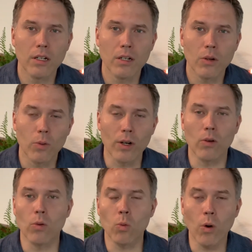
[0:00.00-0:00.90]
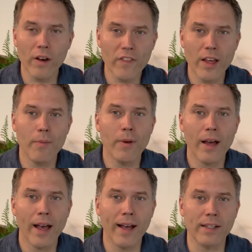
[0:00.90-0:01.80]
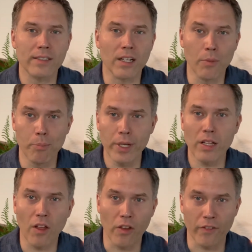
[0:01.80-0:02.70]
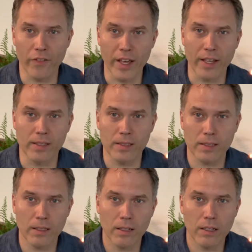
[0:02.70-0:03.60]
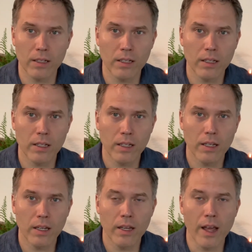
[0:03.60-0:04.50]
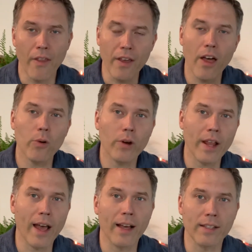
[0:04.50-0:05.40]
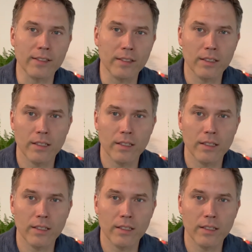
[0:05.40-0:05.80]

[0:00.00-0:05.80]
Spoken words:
Well, one of them has a bill on their face, and the other one has